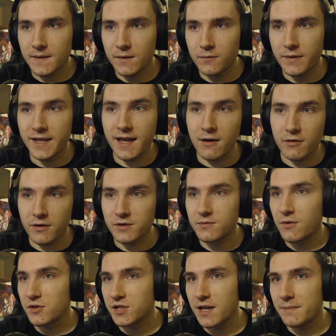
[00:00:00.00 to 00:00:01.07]
we're now going to
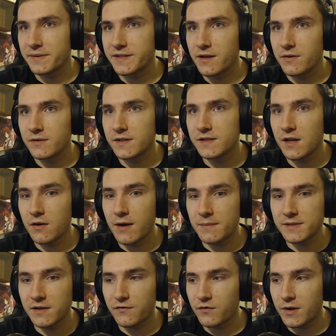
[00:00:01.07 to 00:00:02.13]
watch the episode. So
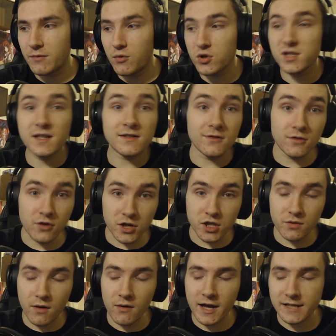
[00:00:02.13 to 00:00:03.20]
episode three, watching this on
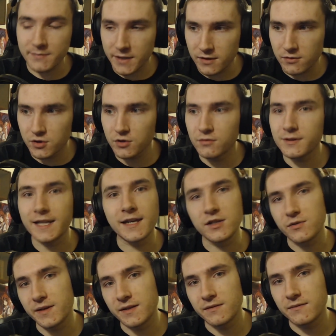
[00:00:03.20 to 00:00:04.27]
Crunchyroll as per usual. Link
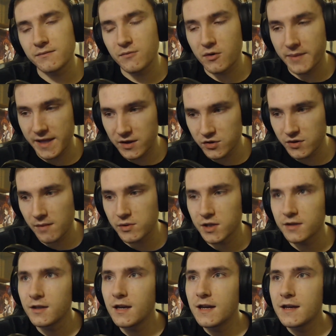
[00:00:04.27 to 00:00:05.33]
to it will be in the
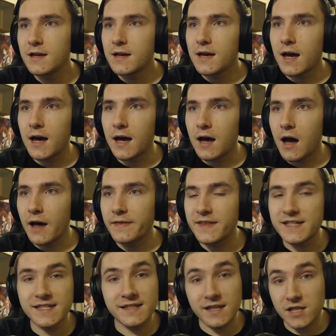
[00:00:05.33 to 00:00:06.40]
description. Uh,
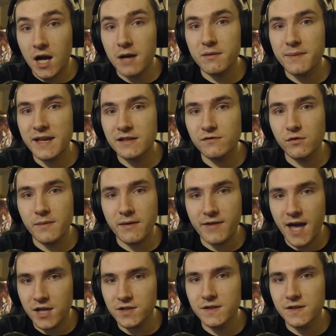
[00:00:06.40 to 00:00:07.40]
this is a timer-based format reaction,